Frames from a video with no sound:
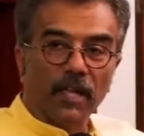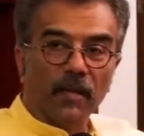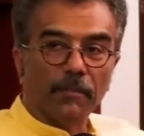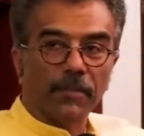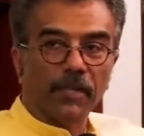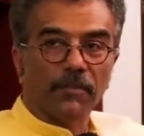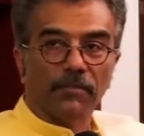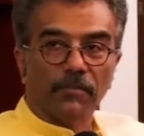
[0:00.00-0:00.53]

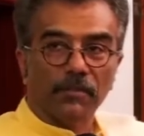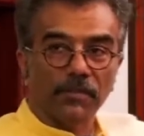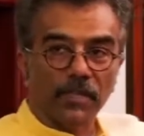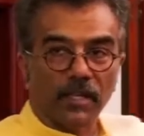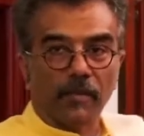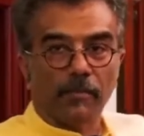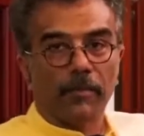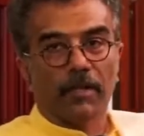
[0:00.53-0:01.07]
helped us to
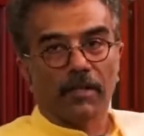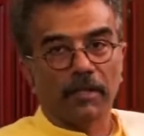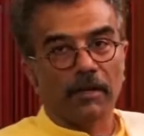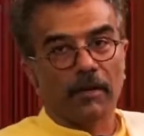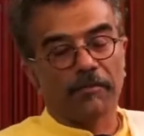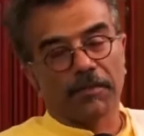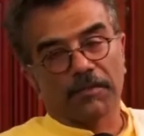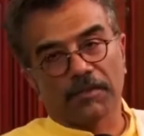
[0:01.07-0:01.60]
set up all the
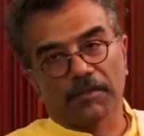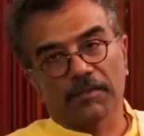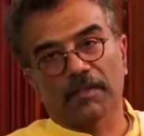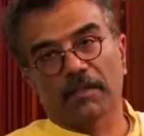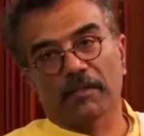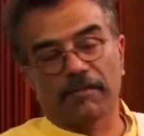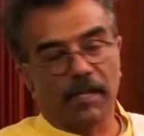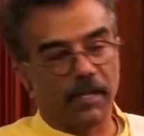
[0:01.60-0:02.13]
offices
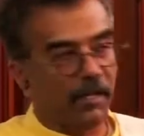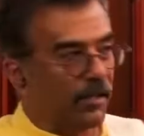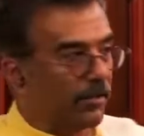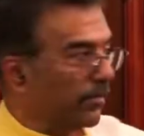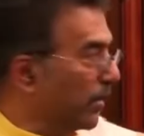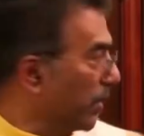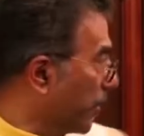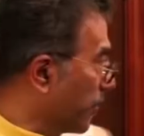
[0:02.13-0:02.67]
in the Far
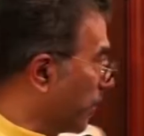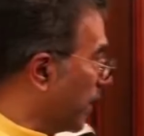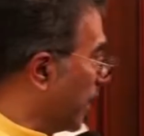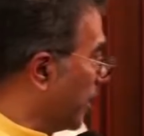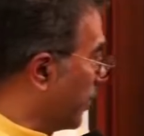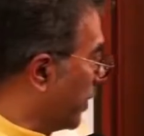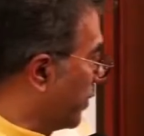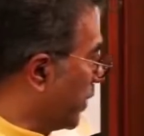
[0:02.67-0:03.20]
East. Literally
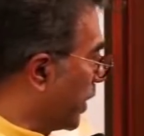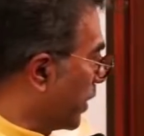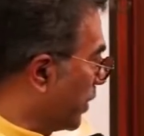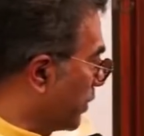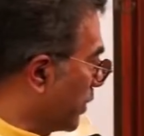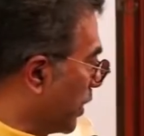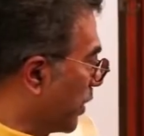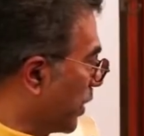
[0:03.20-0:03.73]
every Far
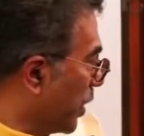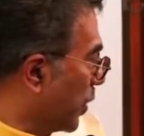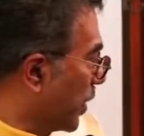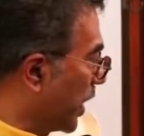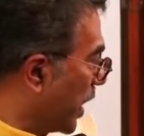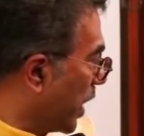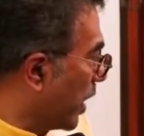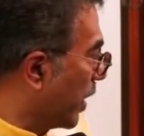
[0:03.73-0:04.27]
East country
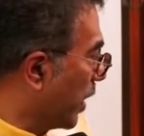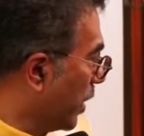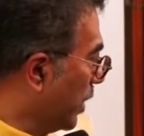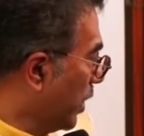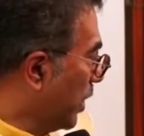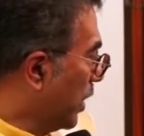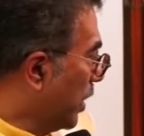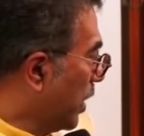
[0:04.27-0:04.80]
we had.
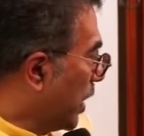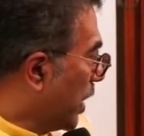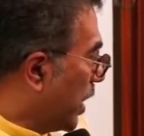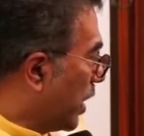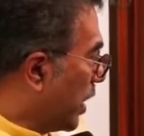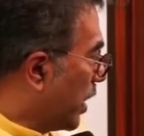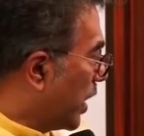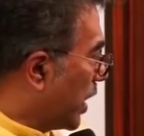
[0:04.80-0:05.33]

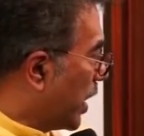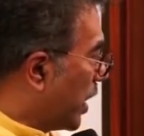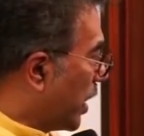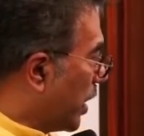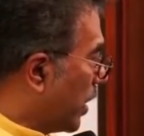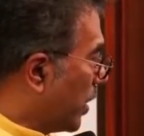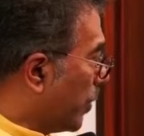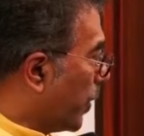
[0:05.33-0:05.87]

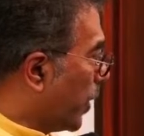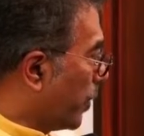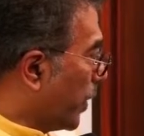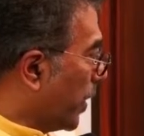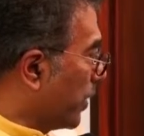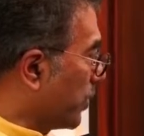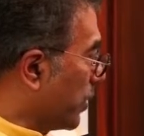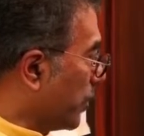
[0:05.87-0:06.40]
And the
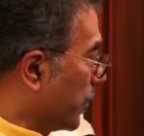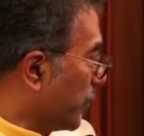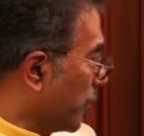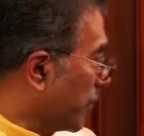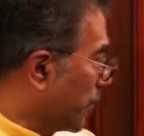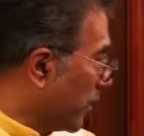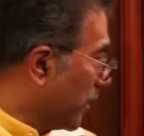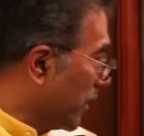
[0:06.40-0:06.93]
population, which
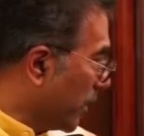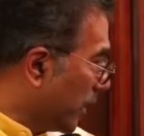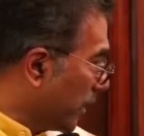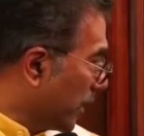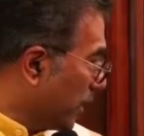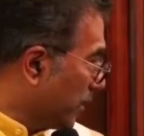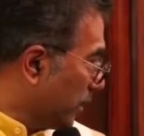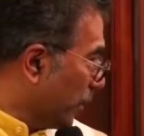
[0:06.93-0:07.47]
was
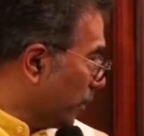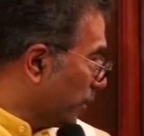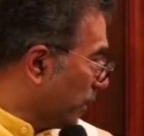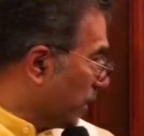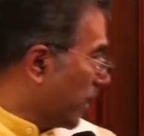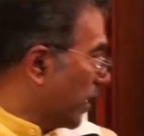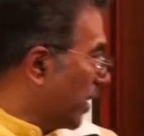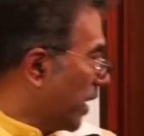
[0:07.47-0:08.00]

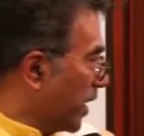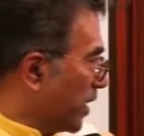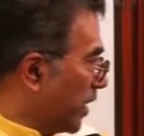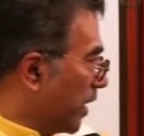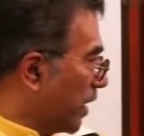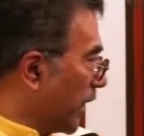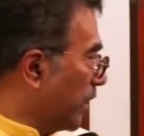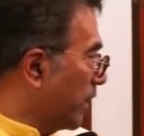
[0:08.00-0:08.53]
10,000 in
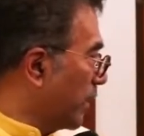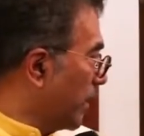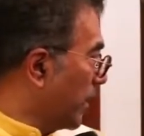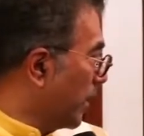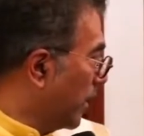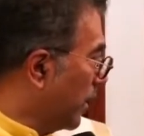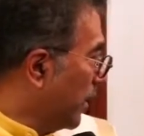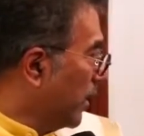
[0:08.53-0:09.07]

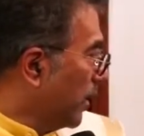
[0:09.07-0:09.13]
1890,